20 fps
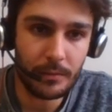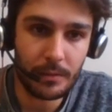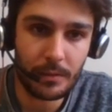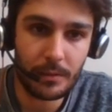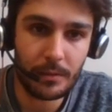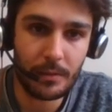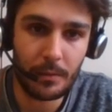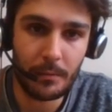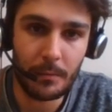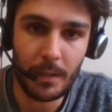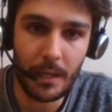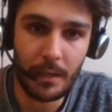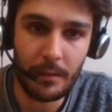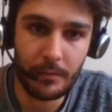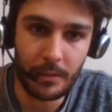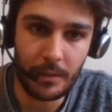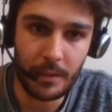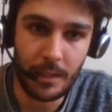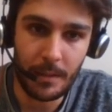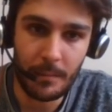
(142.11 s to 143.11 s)
So we have
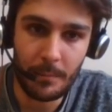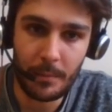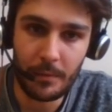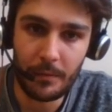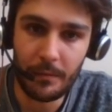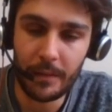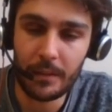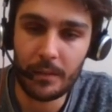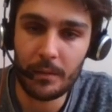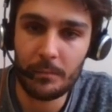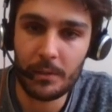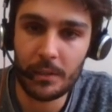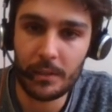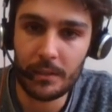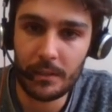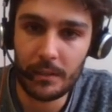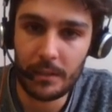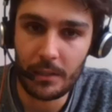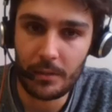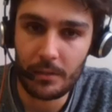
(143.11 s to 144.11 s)
an imperfect object
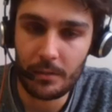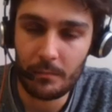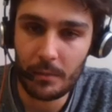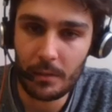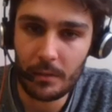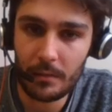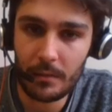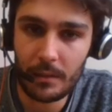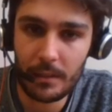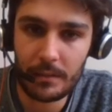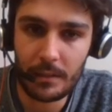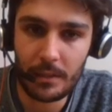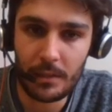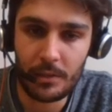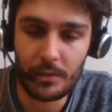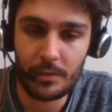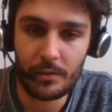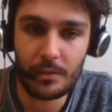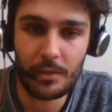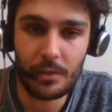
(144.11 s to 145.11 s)
detection model, as I
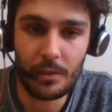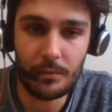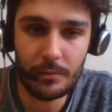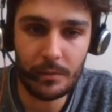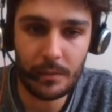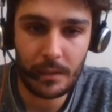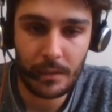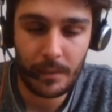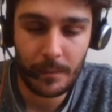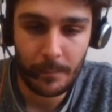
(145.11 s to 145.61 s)
just showed,